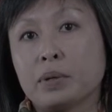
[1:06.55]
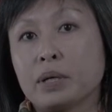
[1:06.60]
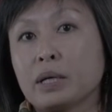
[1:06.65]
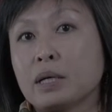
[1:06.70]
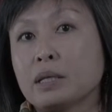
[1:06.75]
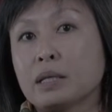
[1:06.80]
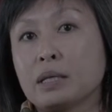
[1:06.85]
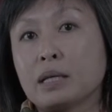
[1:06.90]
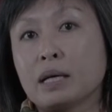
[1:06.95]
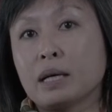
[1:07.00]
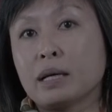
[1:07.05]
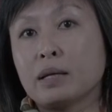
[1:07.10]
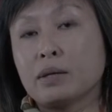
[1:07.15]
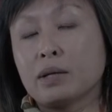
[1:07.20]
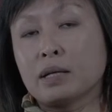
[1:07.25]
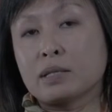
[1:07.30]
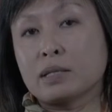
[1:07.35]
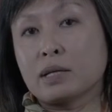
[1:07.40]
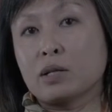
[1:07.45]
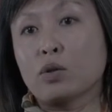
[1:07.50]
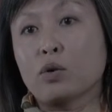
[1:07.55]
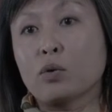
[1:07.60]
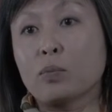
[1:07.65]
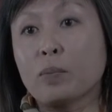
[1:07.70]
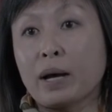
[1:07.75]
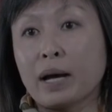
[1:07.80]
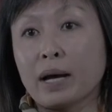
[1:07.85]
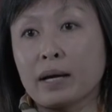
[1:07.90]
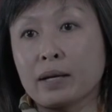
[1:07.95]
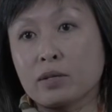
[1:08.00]
but in the end, as I look
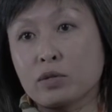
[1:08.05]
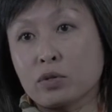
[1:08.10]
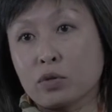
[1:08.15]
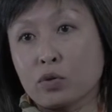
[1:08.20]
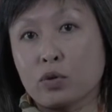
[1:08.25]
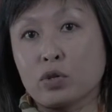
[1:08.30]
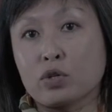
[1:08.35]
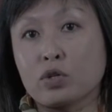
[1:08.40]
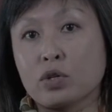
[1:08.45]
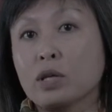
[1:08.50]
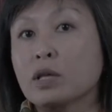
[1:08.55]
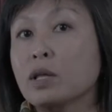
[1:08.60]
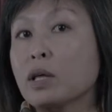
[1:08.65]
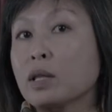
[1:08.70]
back as a Christian,